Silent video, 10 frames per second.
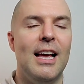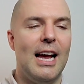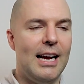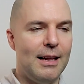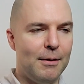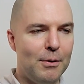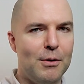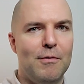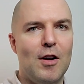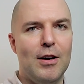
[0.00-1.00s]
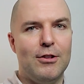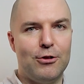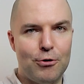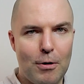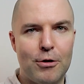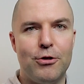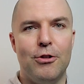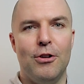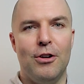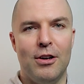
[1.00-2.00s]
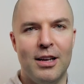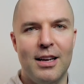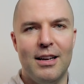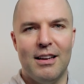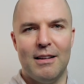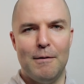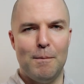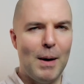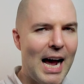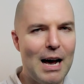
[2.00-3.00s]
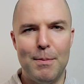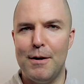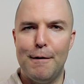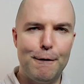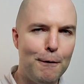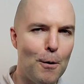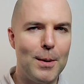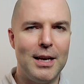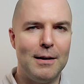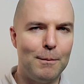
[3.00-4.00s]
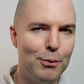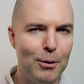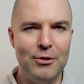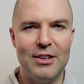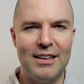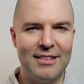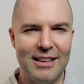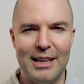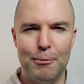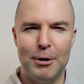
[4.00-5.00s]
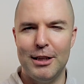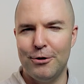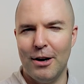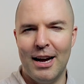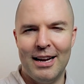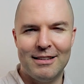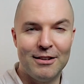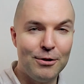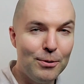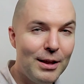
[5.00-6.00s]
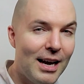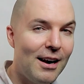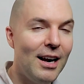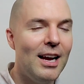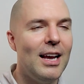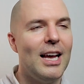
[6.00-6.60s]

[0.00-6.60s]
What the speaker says: and the very structured kind of habit forming process that they really try to do there.